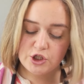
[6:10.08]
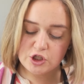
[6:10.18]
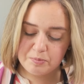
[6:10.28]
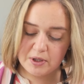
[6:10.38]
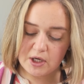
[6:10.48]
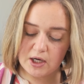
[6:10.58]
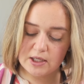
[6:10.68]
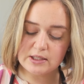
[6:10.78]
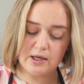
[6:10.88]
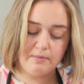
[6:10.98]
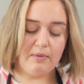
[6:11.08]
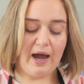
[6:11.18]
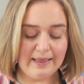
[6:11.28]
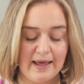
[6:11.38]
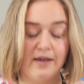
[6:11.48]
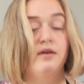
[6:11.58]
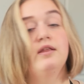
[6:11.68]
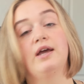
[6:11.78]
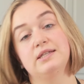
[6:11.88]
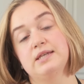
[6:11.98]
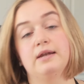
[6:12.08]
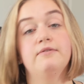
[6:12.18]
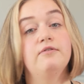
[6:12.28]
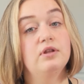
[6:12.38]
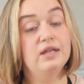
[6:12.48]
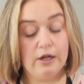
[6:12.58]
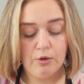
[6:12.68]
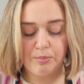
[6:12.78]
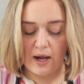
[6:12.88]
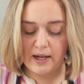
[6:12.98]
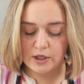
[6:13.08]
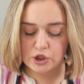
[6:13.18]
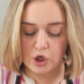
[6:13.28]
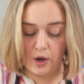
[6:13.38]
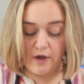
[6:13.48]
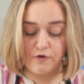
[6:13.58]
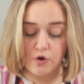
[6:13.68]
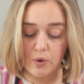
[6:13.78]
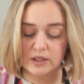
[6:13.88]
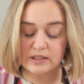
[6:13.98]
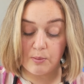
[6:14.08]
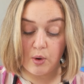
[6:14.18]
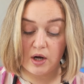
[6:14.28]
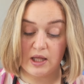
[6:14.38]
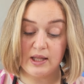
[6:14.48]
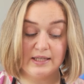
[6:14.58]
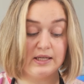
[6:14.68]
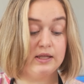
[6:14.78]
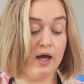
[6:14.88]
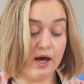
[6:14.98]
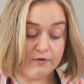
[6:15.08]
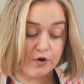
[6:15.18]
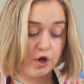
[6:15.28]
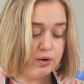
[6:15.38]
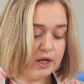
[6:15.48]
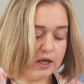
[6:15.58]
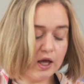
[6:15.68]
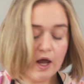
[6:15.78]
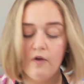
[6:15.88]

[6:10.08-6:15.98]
just because I like I said, little breading. So if you are someone that likes a lot of coating,